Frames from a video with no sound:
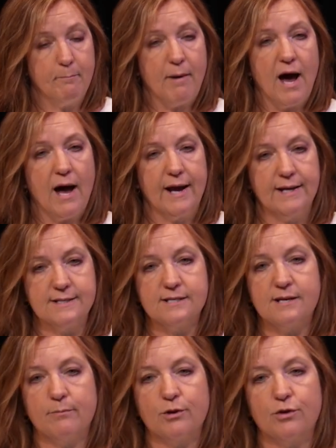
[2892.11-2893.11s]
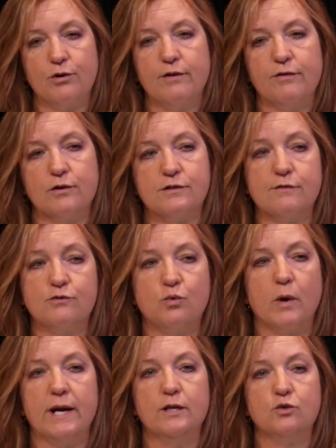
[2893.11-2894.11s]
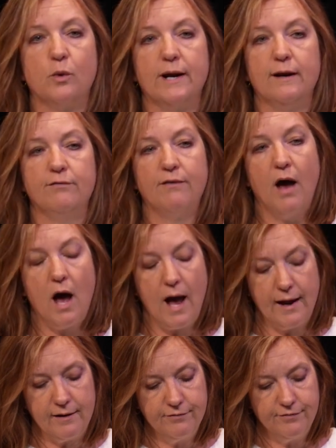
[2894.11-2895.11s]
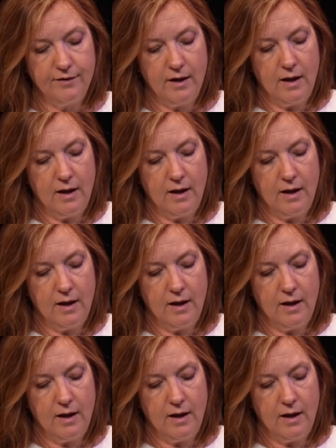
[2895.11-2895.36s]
by December 31st of 2025,